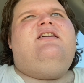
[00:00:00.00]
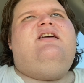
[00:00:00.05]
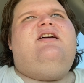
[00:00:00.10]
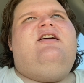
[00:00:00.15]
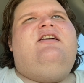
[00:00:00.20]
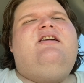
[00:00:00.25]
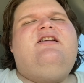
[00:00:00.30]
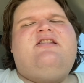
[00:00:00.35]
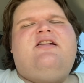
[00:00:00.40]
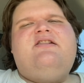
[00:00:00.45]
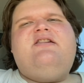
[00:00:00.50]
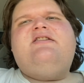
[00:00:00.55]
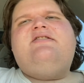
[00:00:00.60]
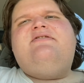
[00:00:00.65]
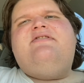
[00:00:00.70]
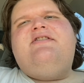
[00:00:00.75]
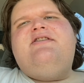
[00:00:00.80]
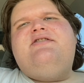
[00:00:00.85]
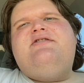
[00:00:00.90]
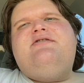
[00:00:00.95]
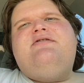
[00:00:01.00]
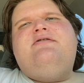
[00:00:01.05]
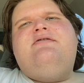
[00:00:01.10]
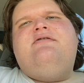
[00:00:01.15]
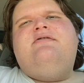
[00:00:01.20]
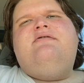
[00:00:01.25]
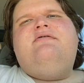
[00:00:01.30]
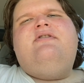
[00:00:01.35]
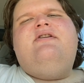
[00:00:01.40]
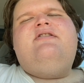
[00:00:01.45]
And I think that's very true,
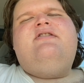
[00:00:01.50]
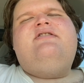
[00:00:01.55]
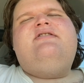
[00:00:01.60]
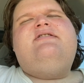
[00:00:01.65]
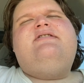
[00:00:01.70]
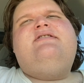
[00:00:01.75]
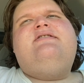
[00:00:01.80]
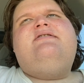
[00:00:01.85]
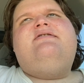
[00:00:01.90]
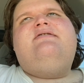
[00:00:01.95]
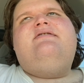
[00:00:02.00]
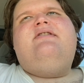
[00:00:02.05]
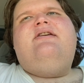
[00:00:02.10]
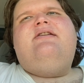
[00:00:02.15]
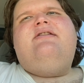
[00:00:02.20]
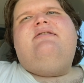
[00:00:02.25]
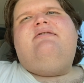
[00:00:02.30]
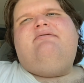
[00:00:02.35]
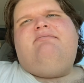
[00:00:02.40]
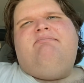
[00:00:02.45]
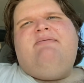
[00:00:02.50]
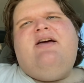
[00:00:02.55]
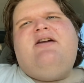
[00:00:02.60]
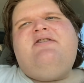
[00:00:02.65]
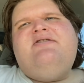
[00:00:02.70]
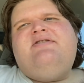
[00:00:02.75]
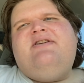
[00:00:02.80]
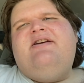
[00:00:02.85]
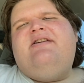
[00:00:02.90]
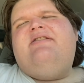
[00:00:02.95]
whether it's
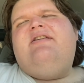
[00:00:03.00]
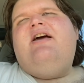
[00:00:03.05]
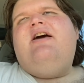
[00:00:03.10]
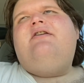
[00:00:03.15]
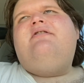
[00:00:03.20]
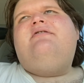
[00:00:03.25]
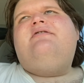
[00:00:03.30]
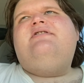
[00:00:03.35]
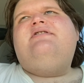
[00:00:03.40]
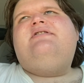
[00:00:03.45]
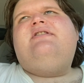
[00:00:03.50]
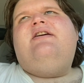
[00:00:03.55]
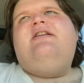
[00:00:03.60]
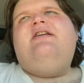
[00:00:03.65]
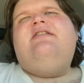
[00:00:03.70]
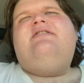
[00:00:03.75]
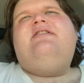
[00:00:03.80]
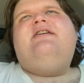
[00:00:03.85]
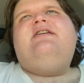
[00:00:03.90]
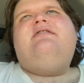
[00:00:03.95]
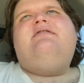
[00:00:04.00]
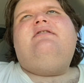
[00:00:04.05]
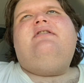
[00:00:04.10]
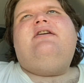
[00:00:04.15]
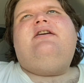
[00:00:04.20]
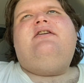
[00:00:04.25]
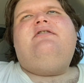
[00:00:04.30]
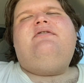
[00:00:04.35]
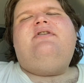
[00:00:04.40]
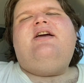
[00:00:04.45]
matters like that or just anything,
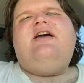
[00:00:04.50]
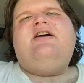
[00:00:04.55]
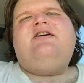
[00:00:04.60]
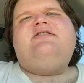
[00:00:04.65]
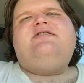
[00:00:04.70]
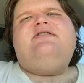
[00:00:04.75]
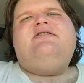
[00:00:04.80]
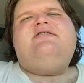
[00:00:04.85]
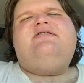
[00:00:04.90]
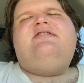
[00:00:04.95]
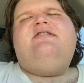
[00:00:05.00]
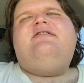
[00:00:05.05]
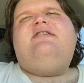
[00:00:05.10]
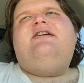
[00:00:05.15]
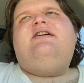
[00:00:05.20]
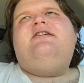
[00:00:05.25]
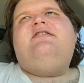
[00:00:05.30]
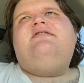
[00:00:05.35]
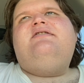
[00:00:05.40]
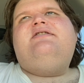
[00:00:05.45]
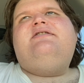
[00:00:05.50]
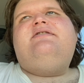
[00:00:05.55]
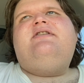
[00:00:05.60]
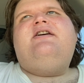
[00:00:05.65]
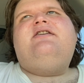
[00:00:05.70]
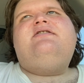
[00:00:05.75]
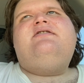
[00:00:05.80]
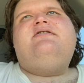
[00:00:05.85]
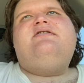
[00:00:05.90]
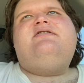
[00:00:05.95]
your reactions to things, your
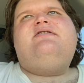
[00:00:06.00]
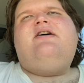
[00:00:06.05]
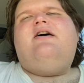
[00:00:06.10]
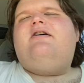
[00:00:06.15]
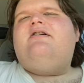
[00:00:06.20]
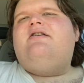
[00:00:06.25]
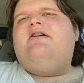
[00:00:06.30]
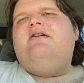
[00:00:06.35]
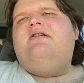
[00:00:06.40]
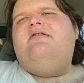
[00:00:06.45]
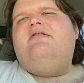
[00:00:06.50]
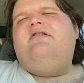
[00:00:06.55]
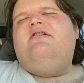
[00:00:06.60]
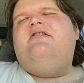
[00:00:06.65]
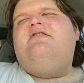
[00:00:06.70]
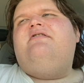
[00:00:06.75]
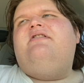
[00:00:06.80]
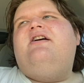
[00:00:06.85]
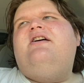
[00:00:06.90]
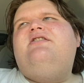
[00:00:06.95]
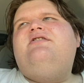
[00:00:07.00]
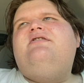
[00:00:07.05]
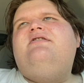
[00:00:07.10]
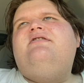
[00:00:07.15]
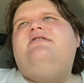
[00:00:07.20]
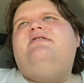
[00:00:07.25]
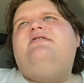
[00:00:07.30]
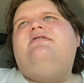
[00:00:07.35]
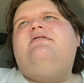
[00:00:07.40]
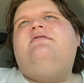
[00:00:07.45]
actions to art, your
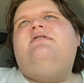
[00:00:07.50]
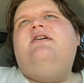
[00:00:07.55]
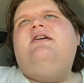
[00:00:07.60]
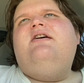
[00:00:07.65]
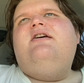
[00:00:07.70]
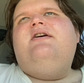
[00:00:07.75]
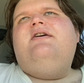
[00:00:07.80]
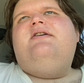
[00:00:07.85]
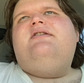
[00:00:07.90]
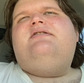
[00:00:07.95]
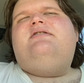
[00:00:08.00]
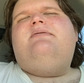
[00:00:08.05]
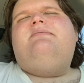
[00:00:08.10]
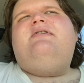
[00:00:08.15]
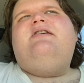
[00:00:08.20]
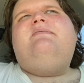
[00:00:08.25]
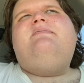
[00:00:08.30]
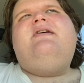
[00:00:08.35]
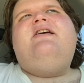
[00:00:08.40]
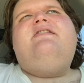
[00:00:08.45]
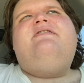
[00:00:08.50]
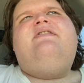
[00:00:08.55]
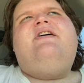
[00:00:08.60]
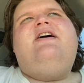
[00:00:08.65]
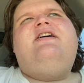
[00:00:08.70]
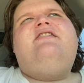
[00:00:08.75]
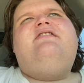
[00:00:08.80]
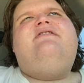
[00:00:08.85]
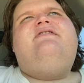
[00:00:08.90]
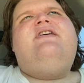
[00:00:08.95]
reactions to something you may
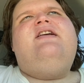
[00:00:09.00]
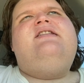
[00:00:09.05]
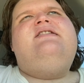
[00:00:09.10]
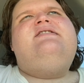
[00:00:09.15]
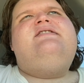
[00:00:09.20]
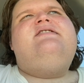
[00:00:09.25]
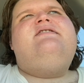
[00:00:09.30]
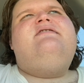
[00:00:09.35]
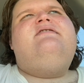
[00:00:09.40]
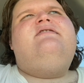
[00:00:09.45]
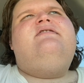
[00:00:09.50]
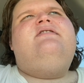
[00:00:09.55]
find offensive,